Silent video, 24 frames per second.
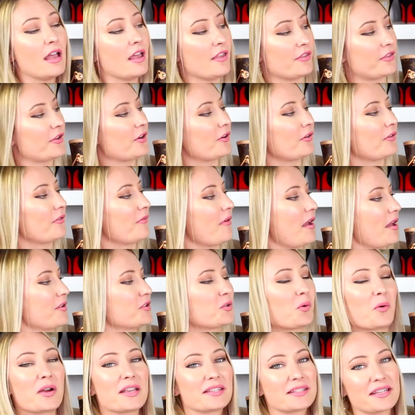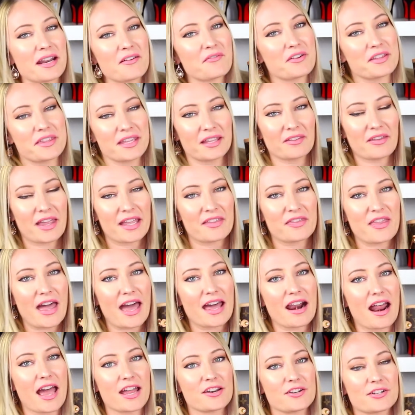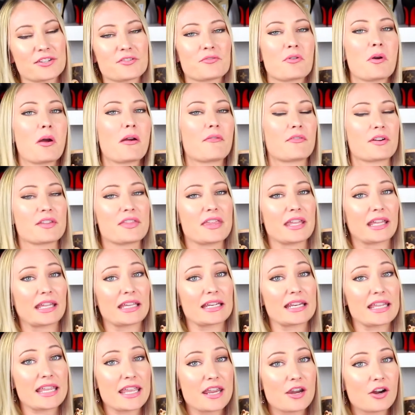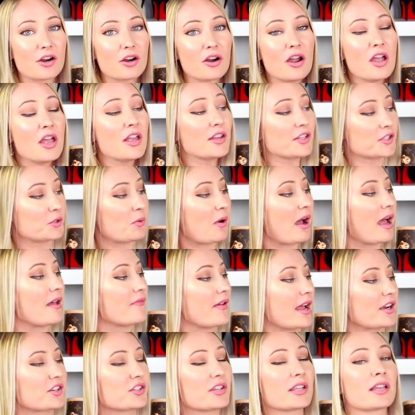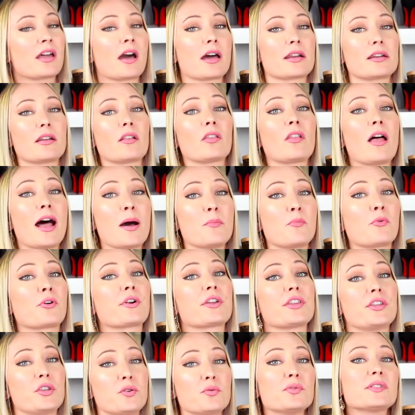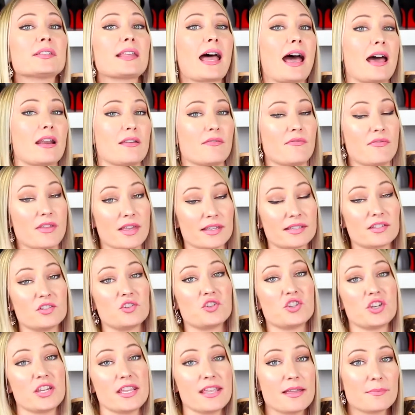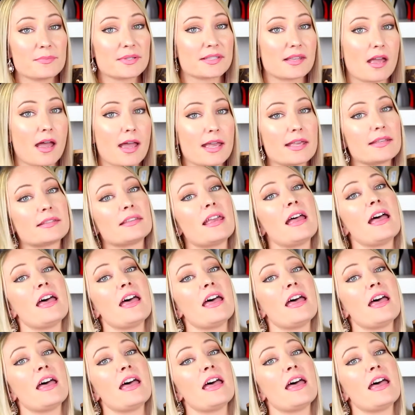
their toys and everything like that, I just throw everything in here. So I've actually gotten a lot more use out of this GM size